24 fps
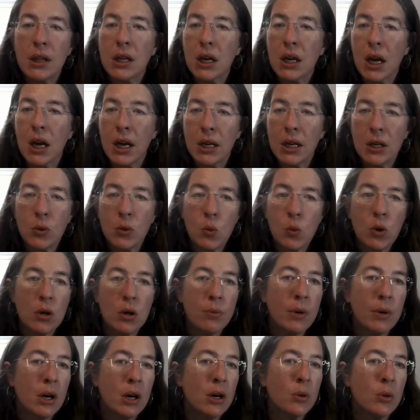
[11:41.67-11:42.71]
The kind at
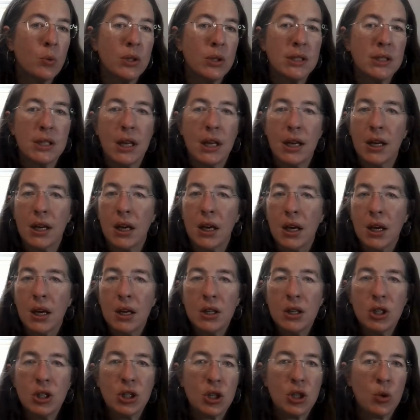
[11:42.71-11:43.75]
Walmart was like
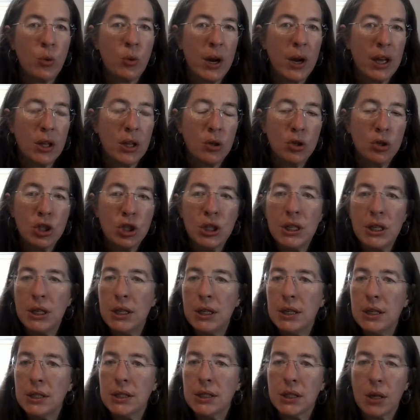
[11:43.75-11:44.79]
just a regular
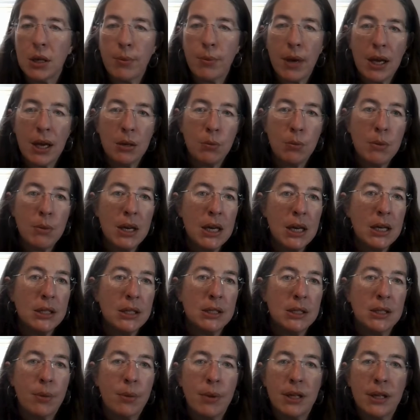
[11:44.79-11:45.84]
cheese. Some had meat,
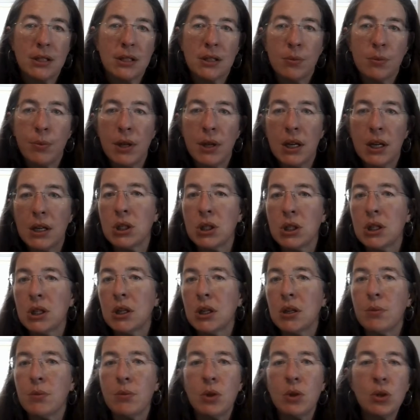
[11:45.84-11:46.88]
some had spinach in
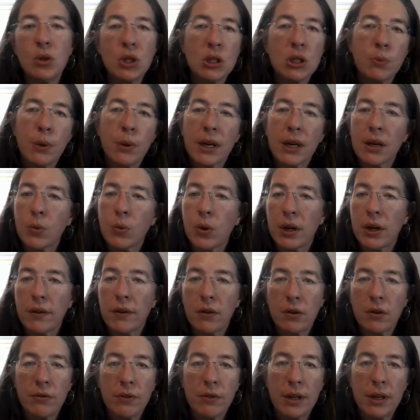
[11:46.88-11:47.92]
them. You just pick
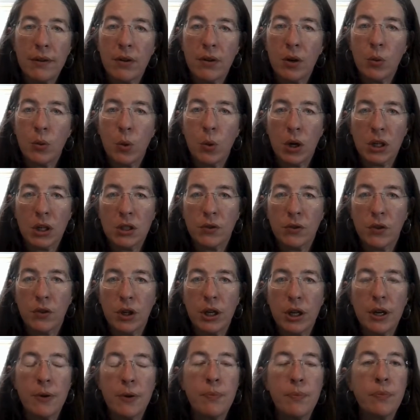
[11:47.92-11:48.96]
whatever flavor works for
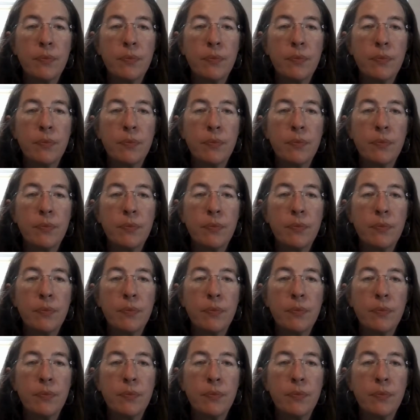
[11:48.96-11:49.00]
you.